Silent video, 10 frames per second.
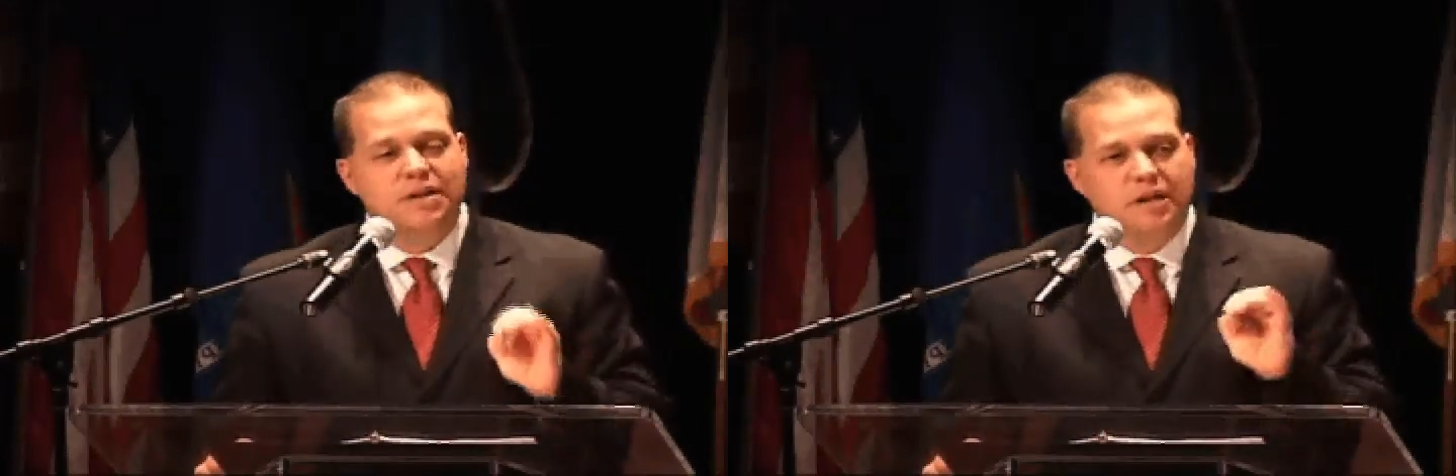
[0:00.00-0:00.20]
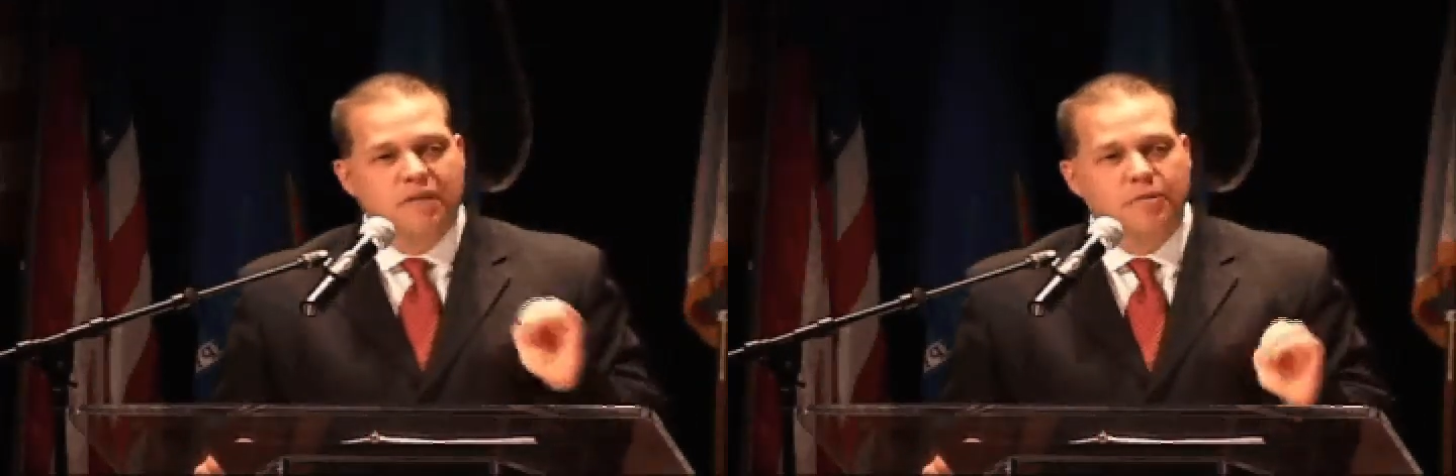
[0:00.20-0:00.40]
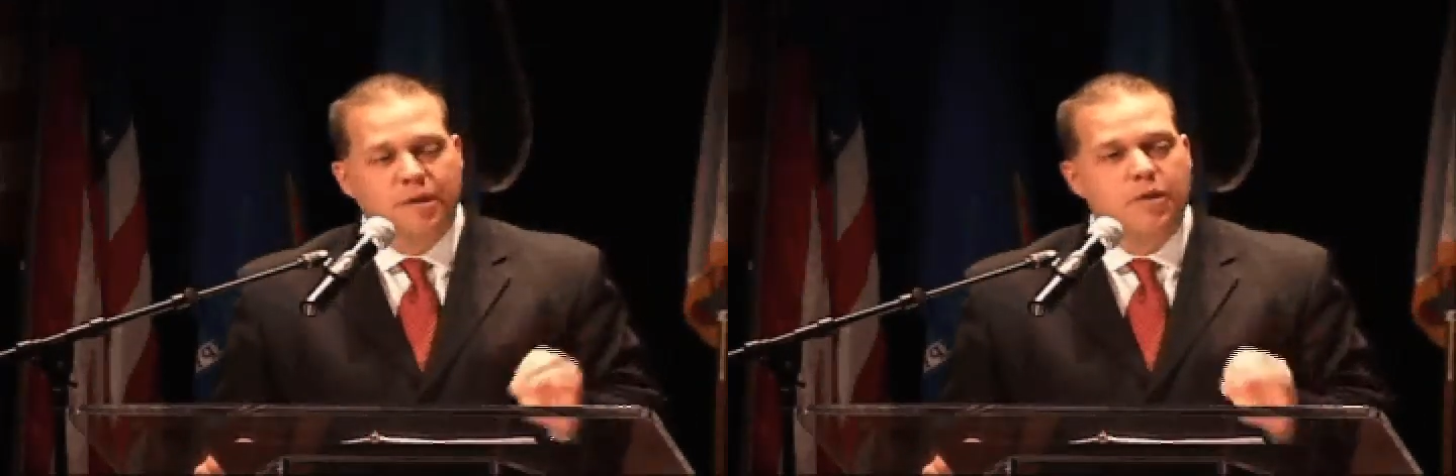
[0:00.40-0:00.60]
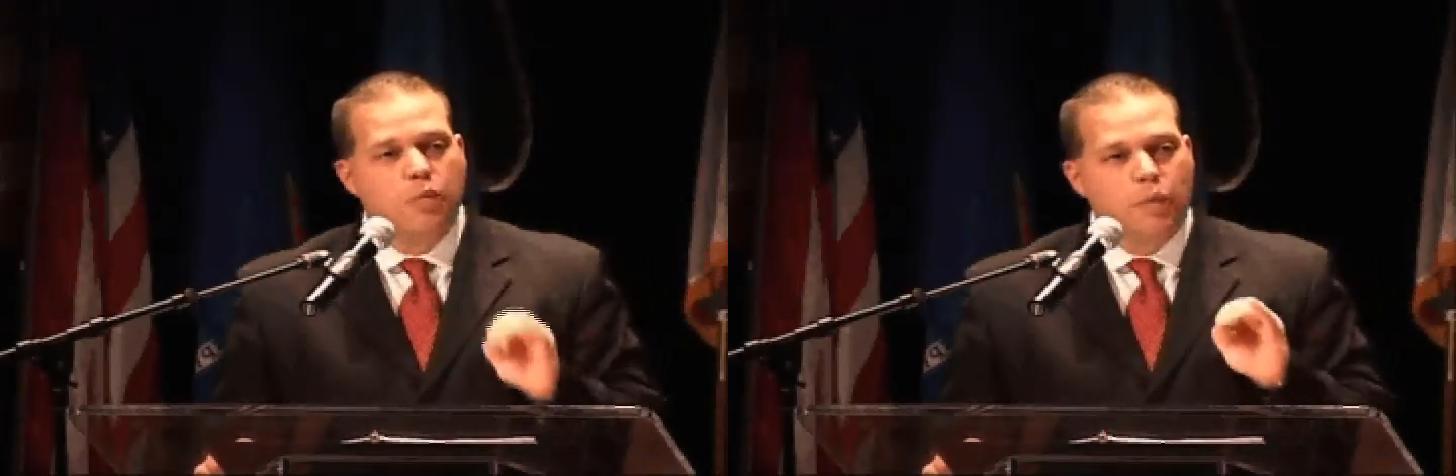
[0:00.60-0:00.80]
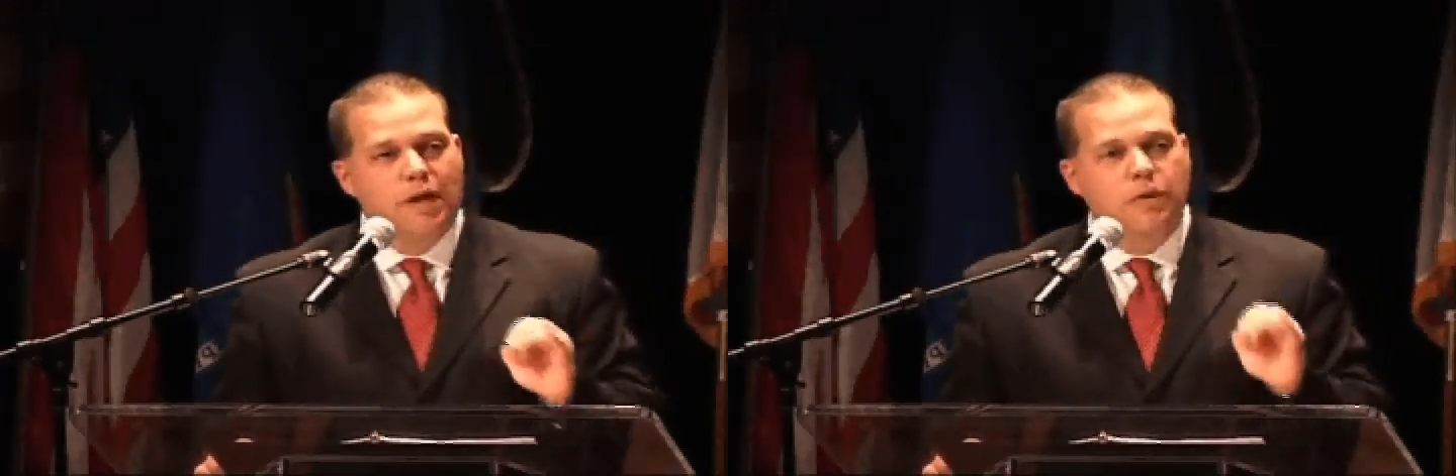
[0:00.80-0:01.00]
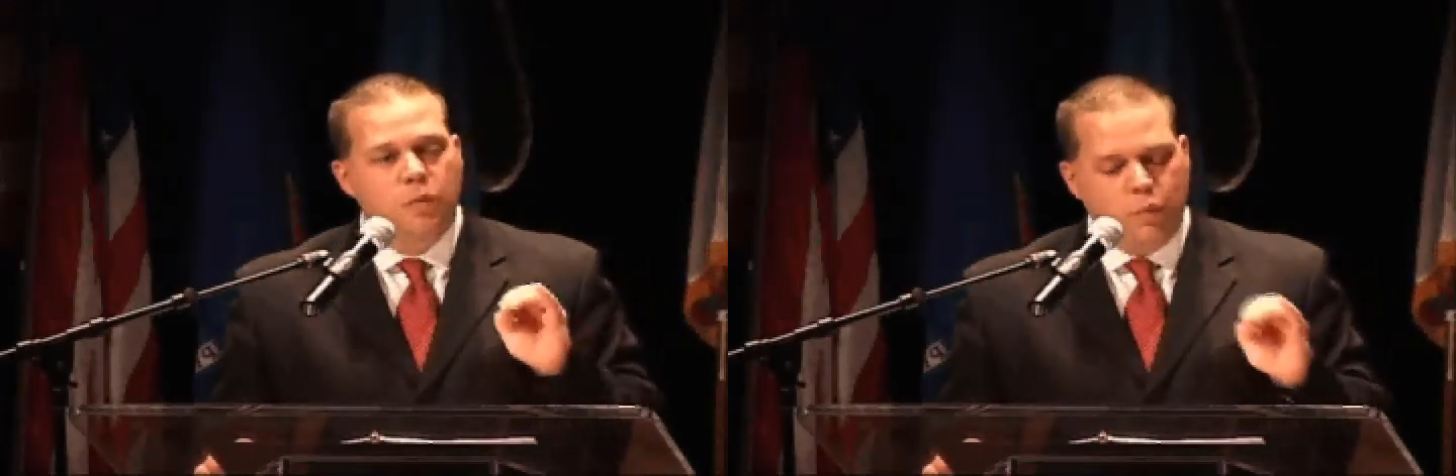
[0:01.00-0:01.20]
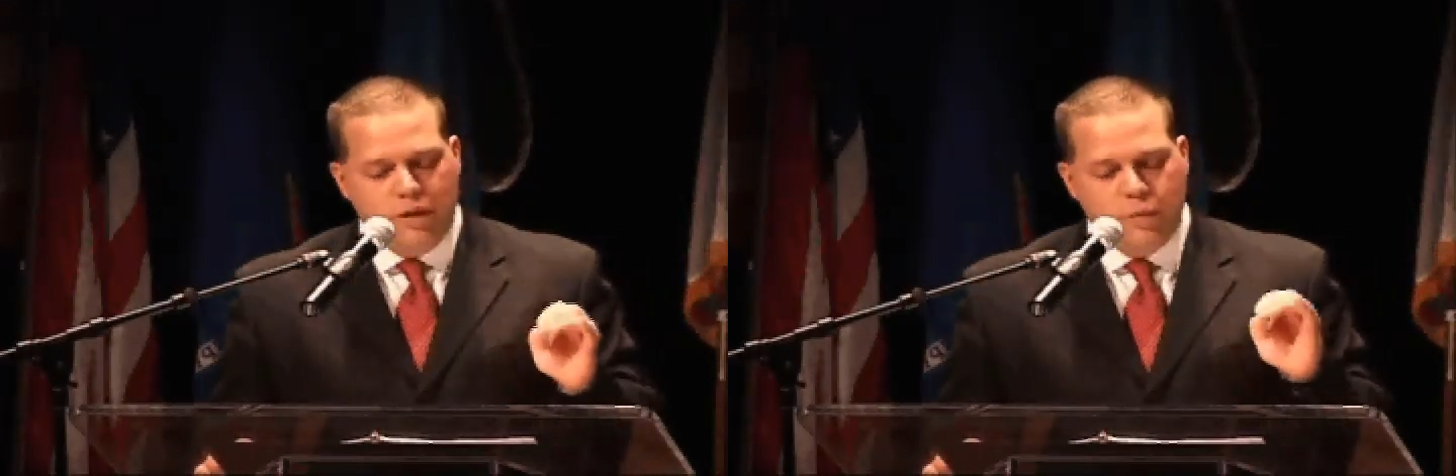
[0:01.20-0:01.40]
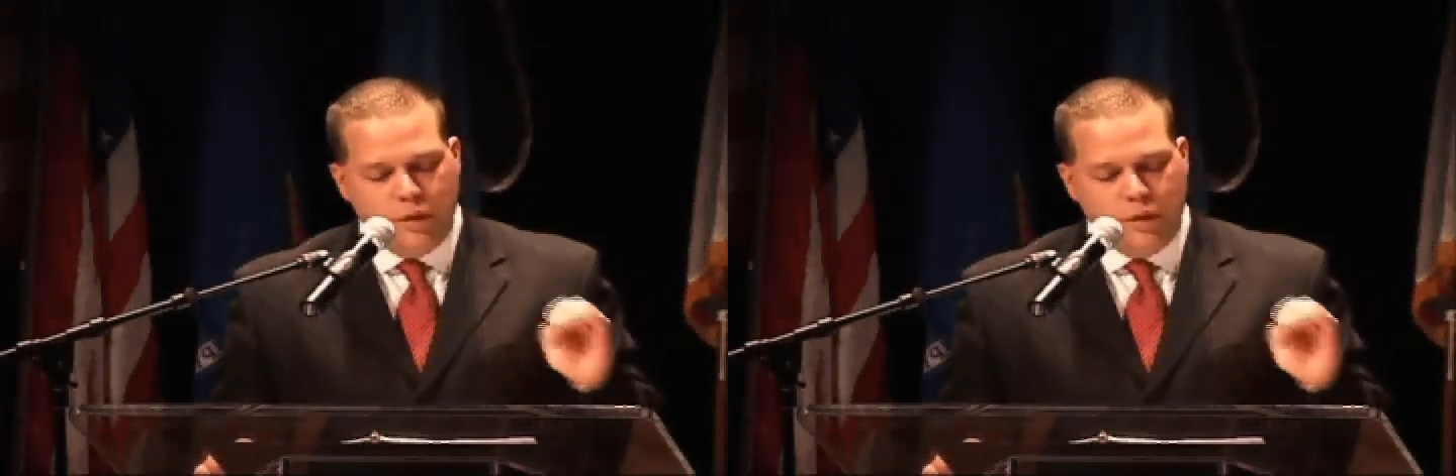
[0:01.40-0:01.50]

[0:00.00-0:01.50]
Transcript: government win win win.